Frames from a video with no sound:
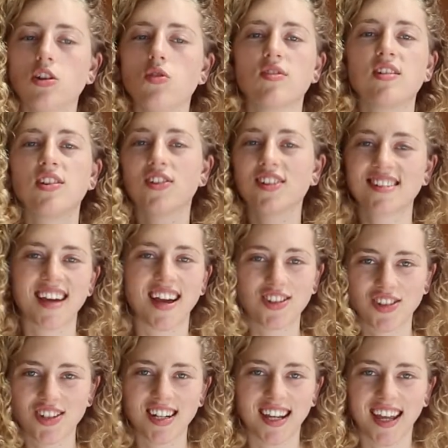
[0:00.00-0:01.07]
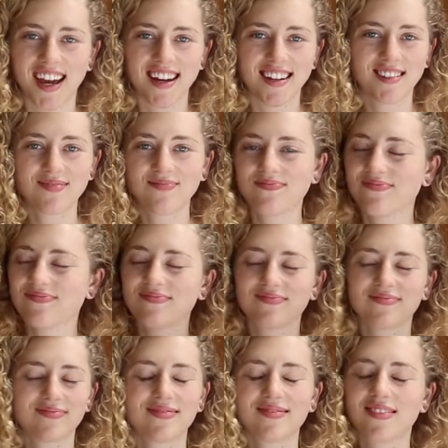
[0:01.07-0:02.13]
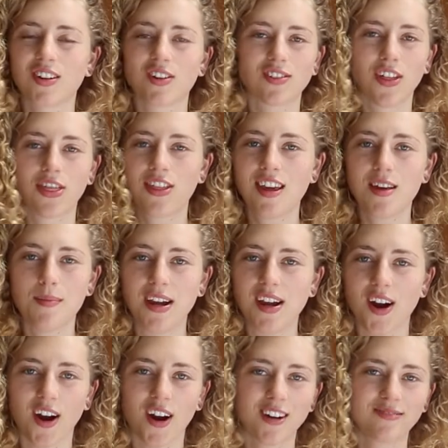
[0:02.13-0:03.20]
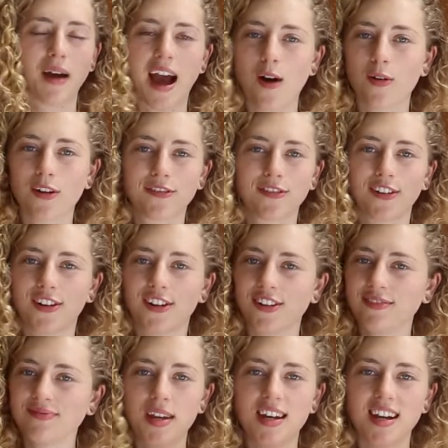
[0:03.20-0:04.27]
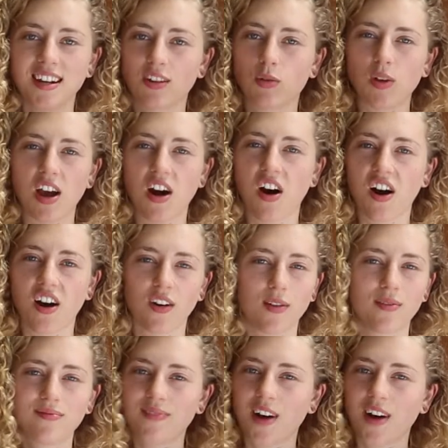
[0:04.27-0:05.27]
using your intention again. There's a theme here. Powerful beings we are.